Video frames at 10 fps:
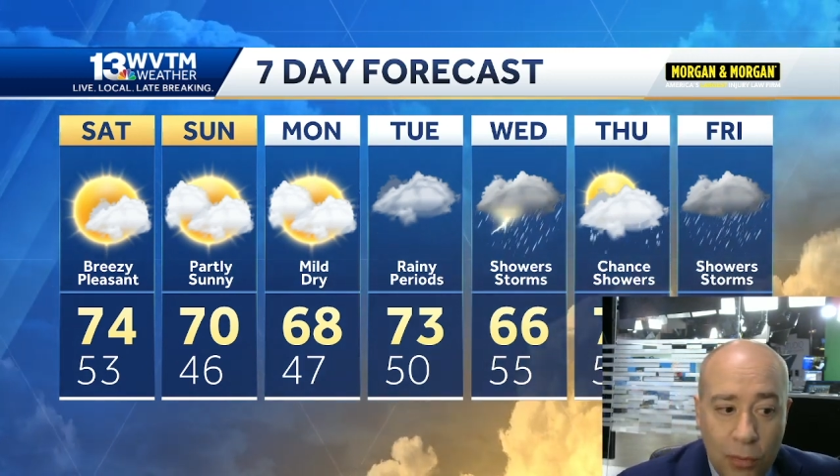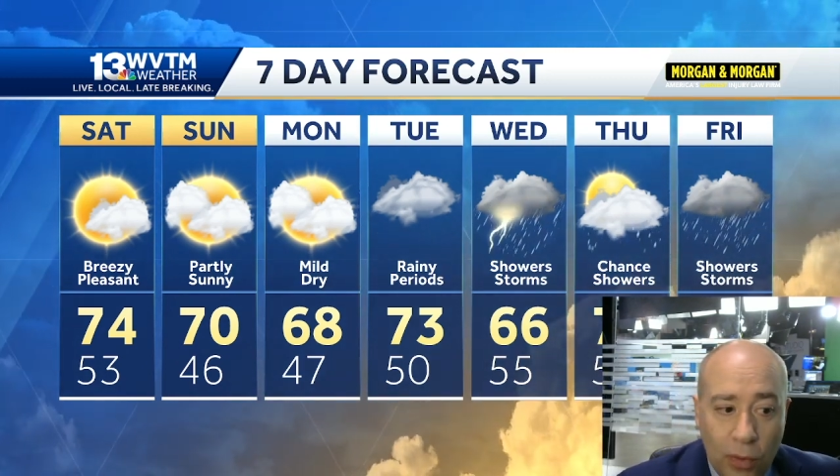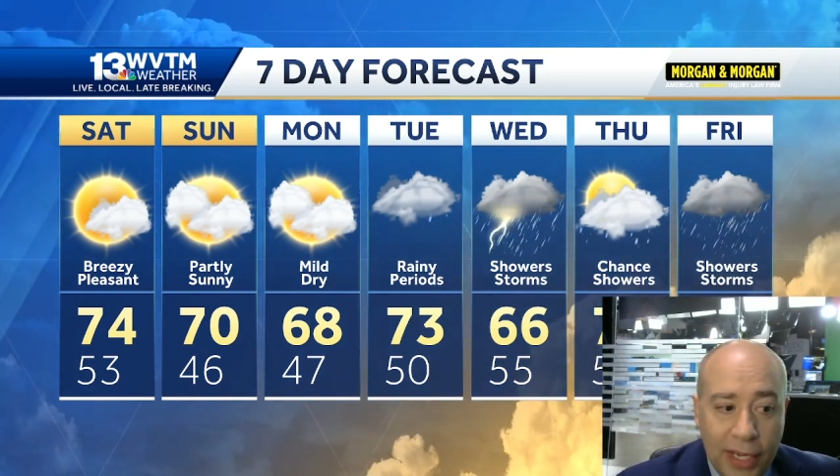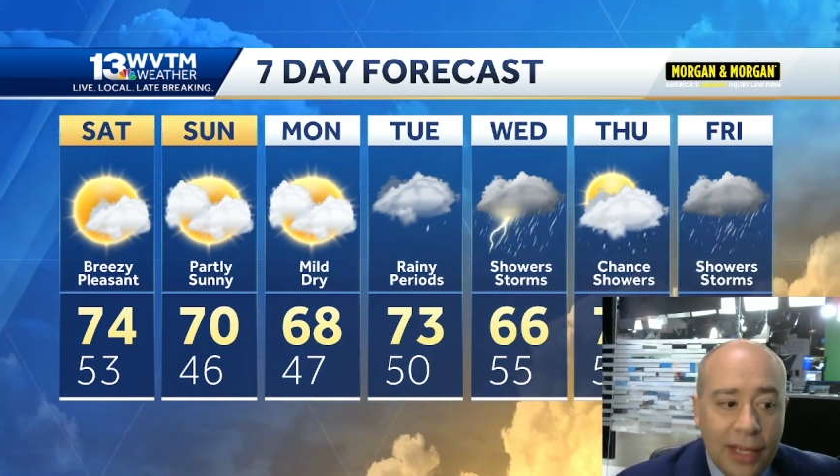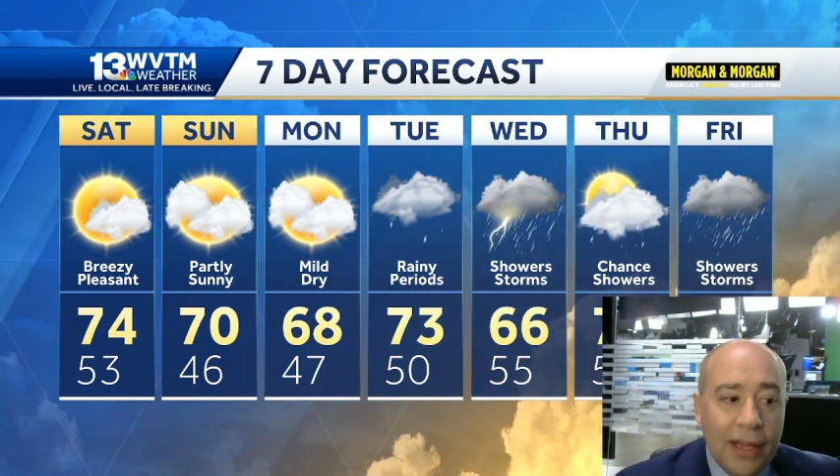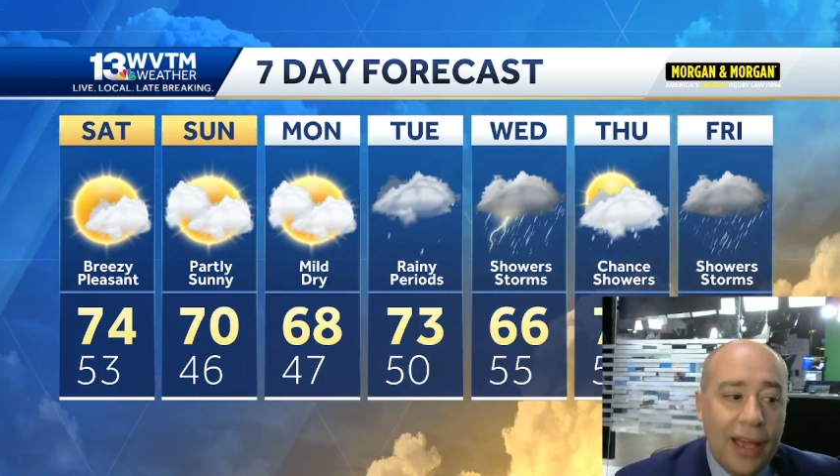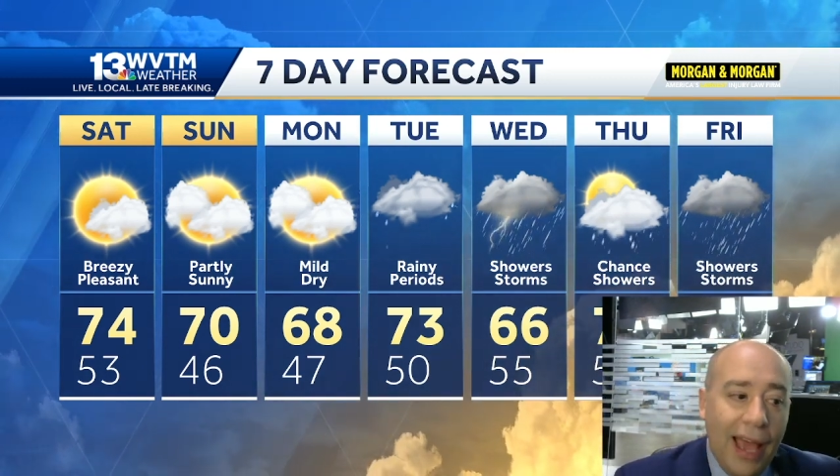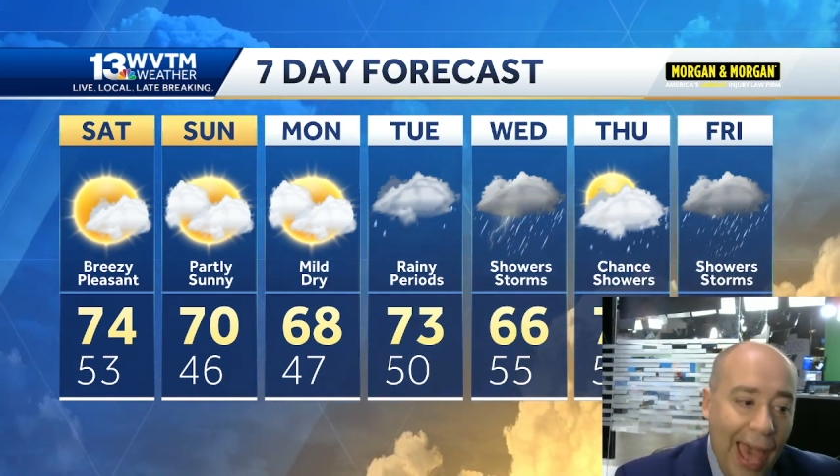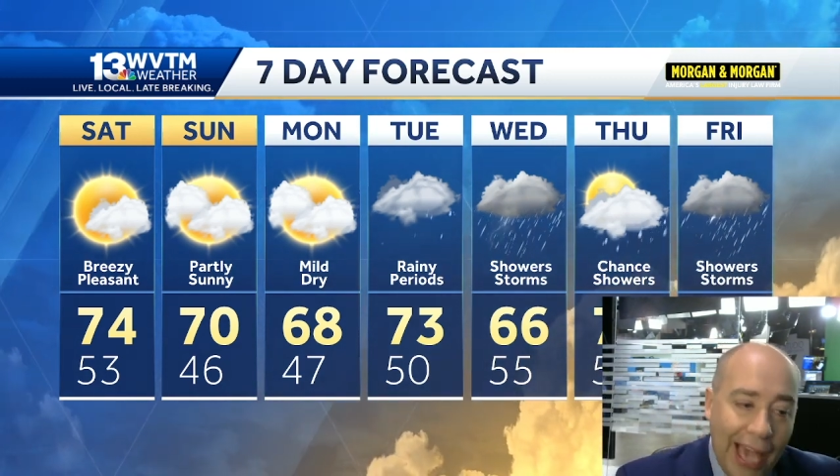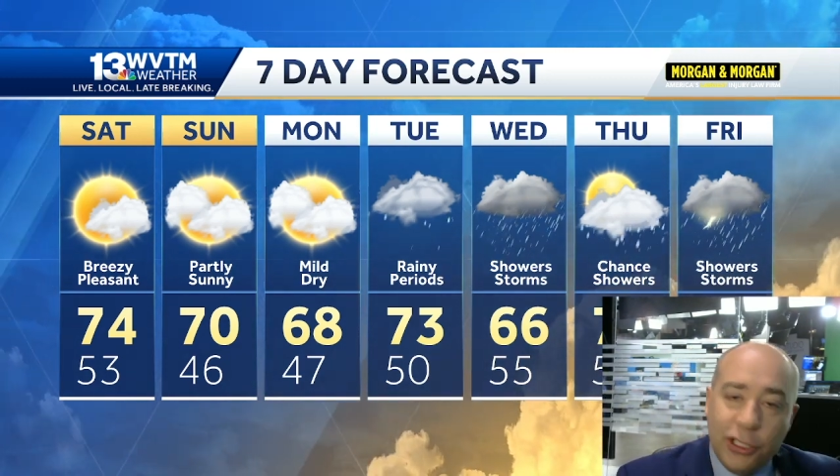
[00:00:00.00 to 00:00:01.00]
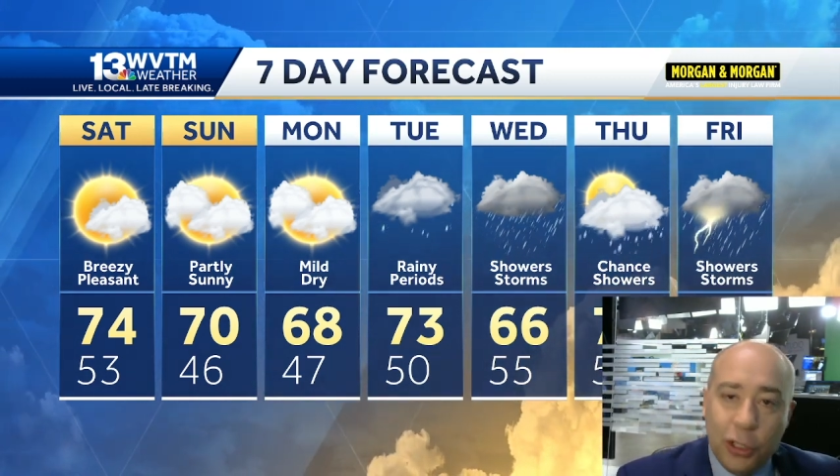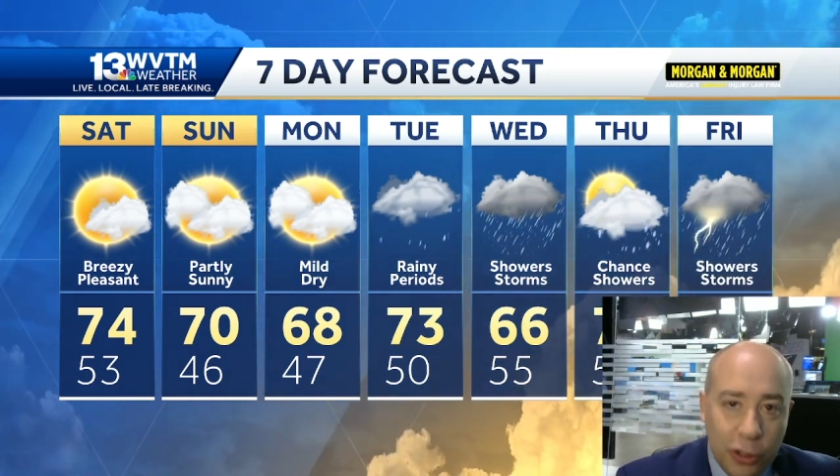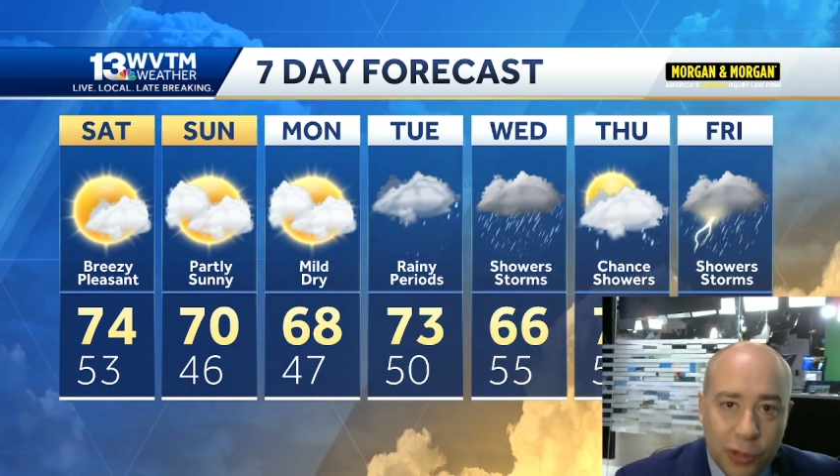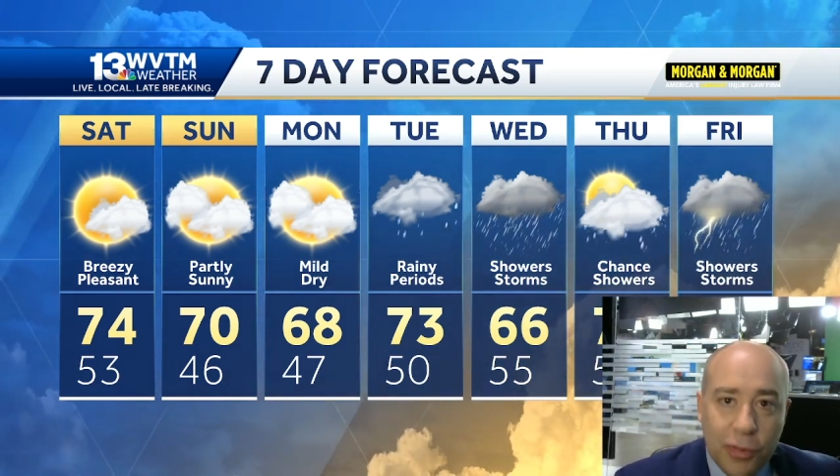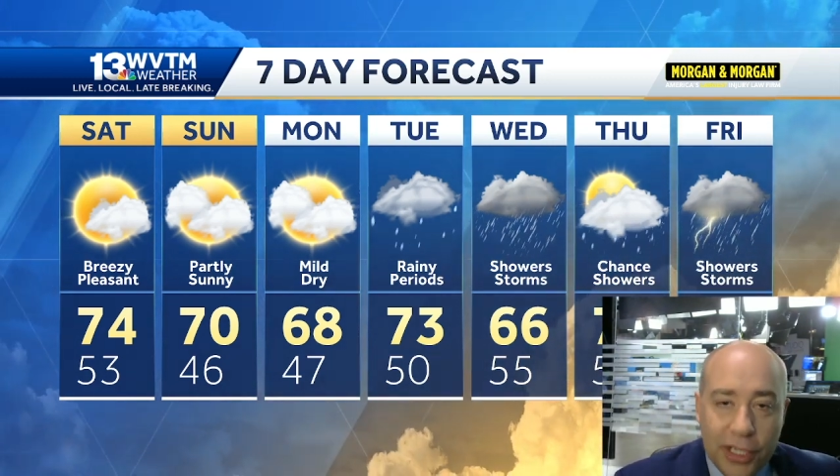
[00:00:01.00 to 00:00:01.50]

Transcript: morning, actually looks pretty